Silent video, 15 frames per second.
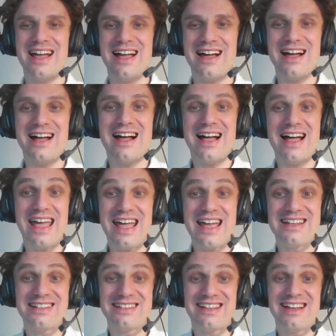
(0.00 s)

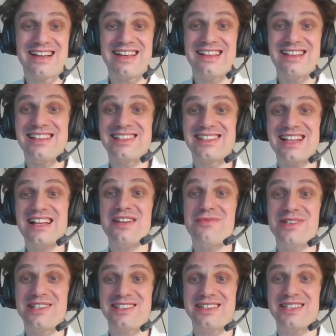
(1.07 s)
And in this study,
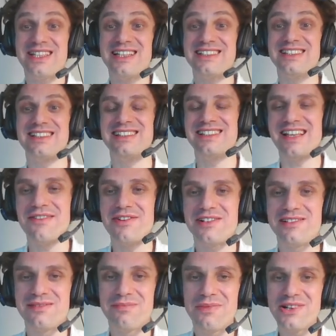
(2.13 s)
we tested
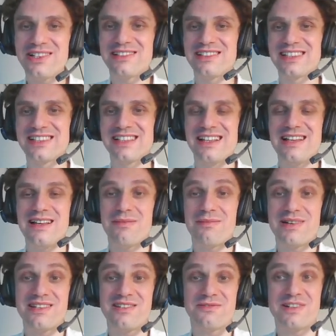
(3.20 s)
several models,
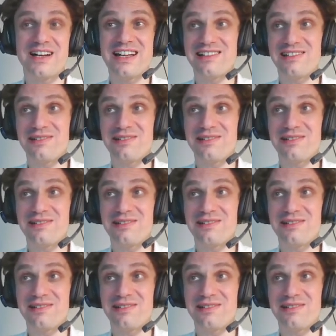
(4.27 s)
but the final